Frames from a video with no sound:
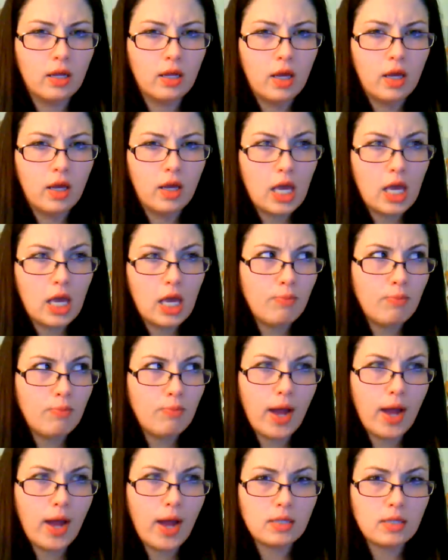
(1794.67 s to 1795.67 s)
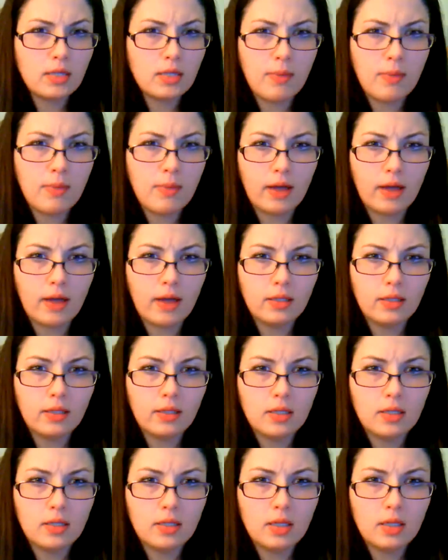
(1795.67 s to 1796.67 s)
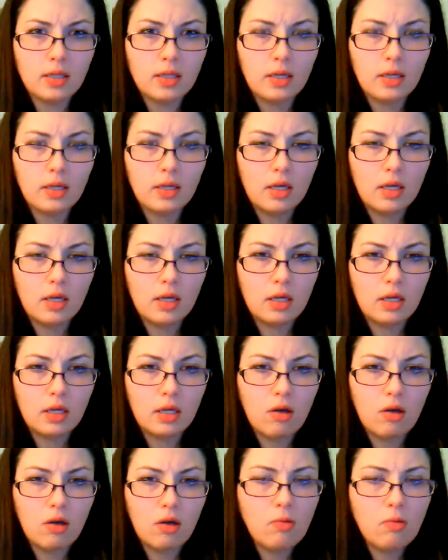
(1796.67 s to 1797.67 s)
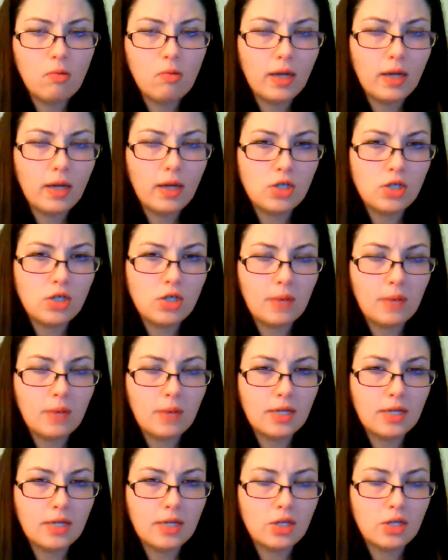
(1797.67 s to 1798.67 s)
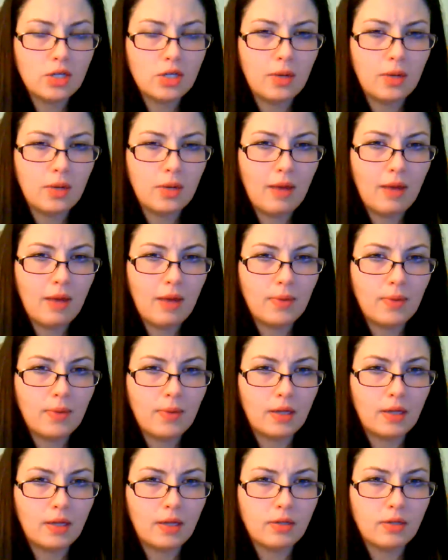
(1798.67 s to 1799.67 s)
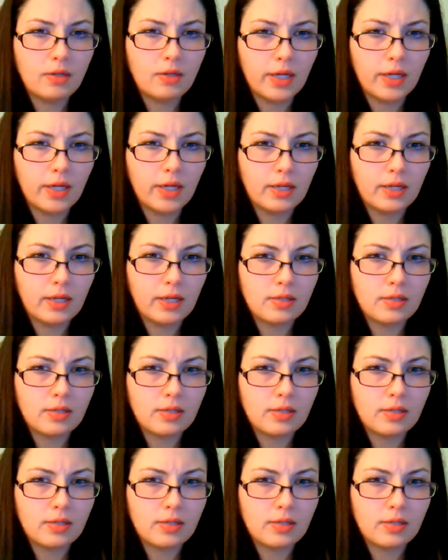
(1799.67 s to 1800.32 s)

he brags about it. Coal mining jobs actually went up during his